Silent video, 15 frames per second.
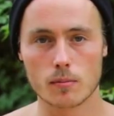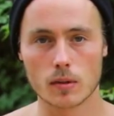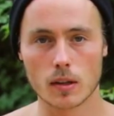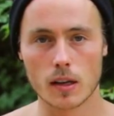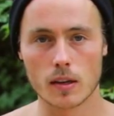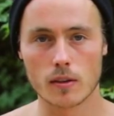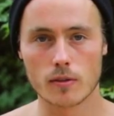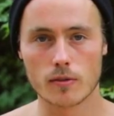
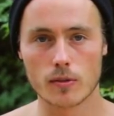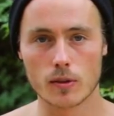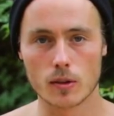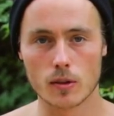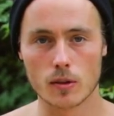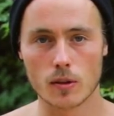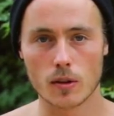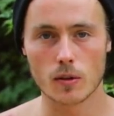blender
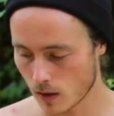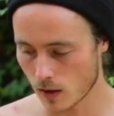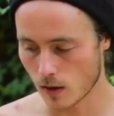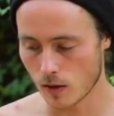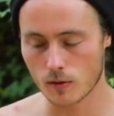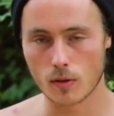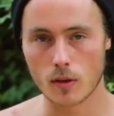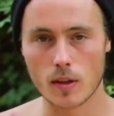full. Gonna
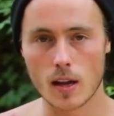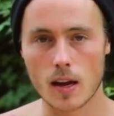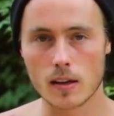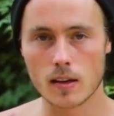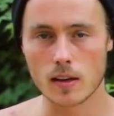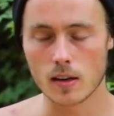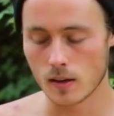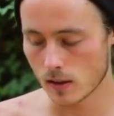throw that in
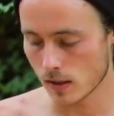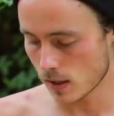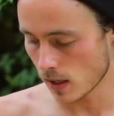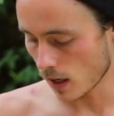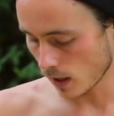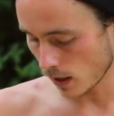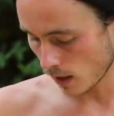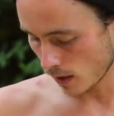here in a
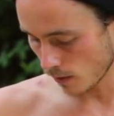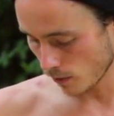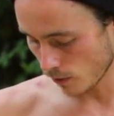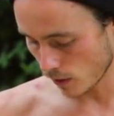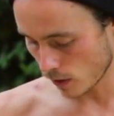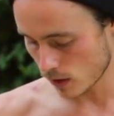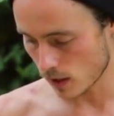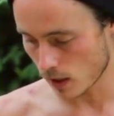second.
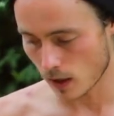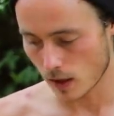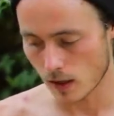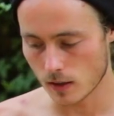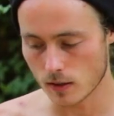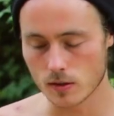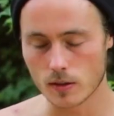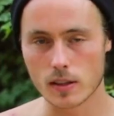First I gotta
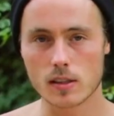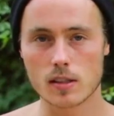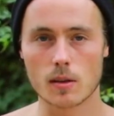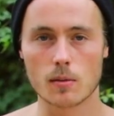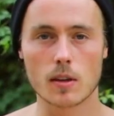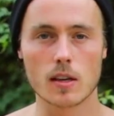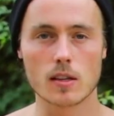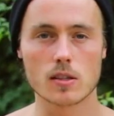drink
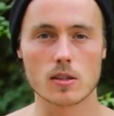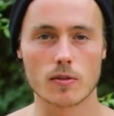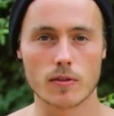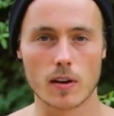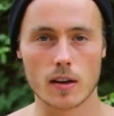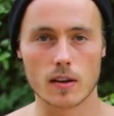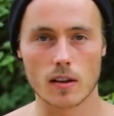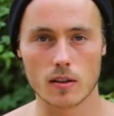some of this or
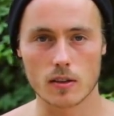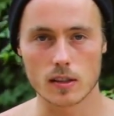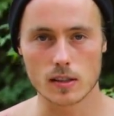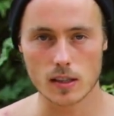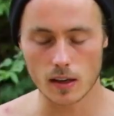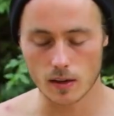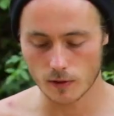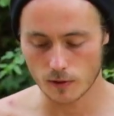find another
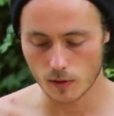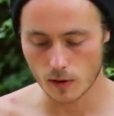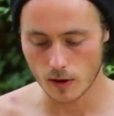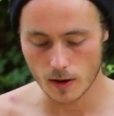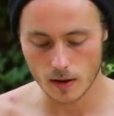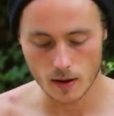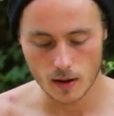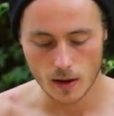container for it.